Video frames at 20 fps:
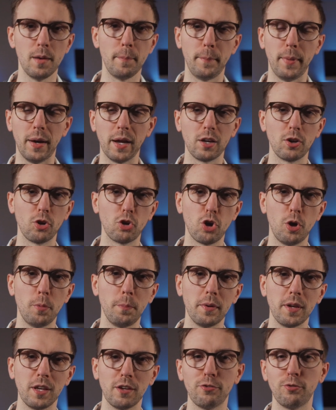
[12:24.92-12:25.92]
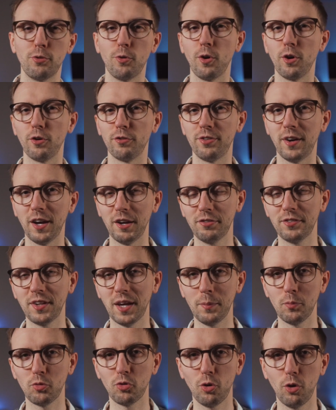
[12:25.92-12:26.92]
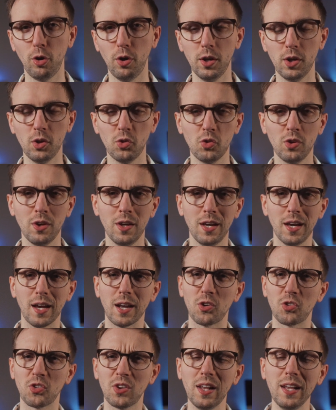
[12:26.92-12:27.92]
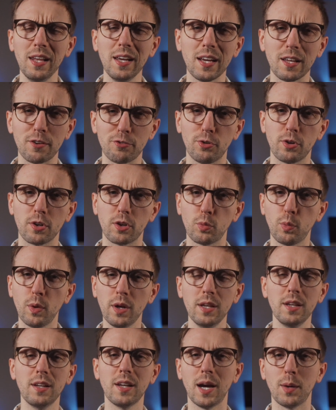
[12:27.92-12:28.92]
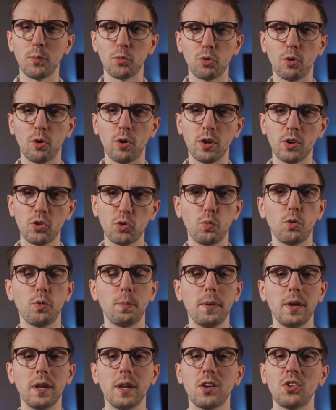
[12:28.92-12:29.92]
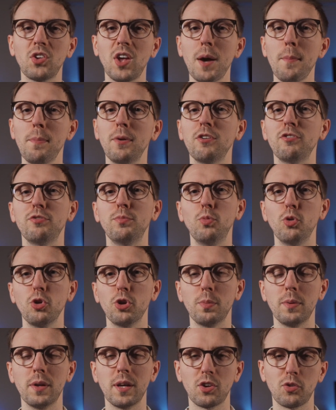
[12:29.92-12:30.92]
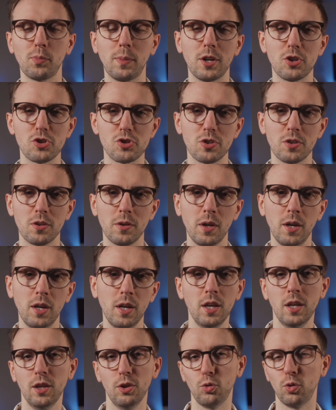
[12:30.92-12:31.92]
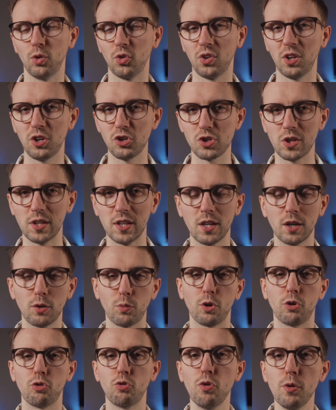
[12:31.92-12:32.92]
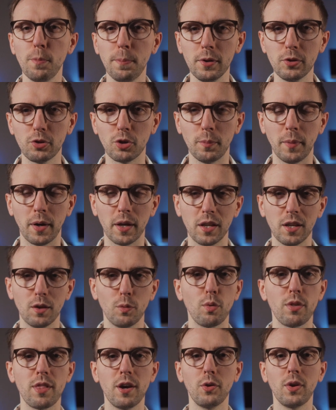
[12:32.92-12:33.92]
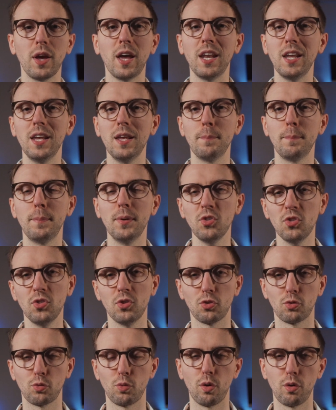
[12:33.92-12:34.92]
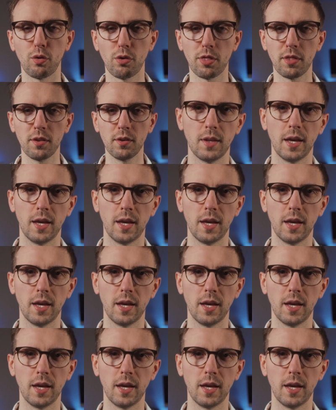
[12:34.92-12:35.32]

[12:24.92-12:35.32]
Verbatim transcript: Buying a company for five times earnings and selling it for twenty times earnings would be an example of multiple expansion. You essentially quadrupled your money without any business growth.